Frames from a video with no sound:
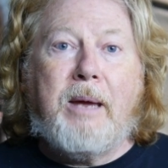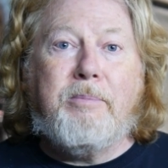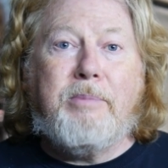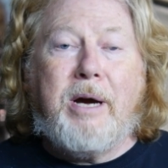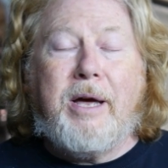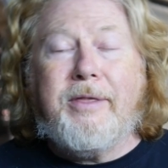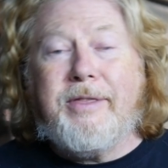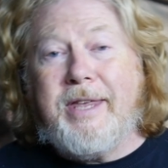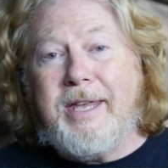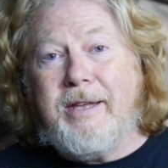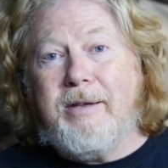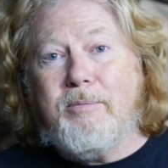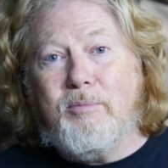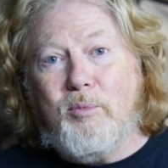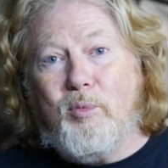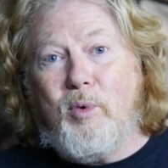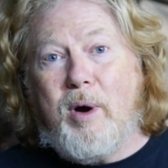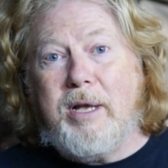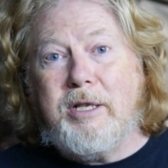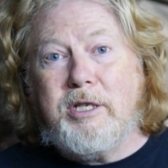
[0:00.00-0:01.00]
I think
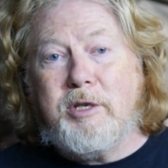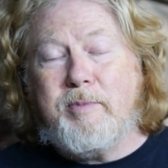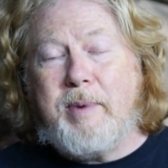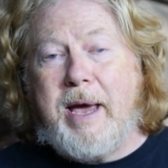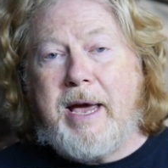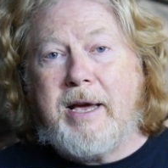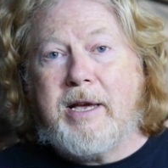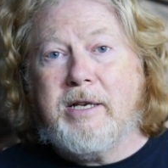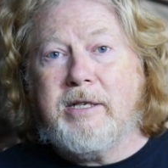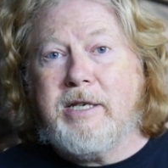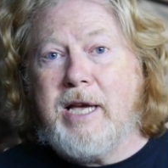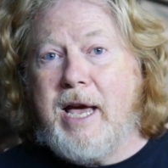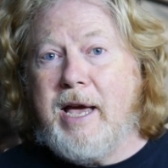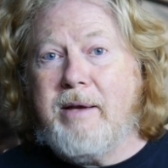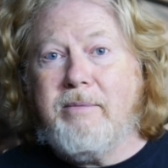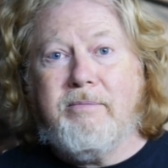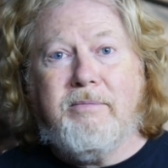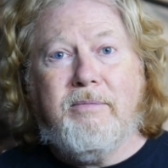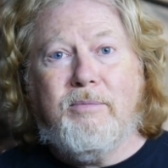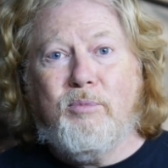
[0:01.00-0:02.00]
one spare cassette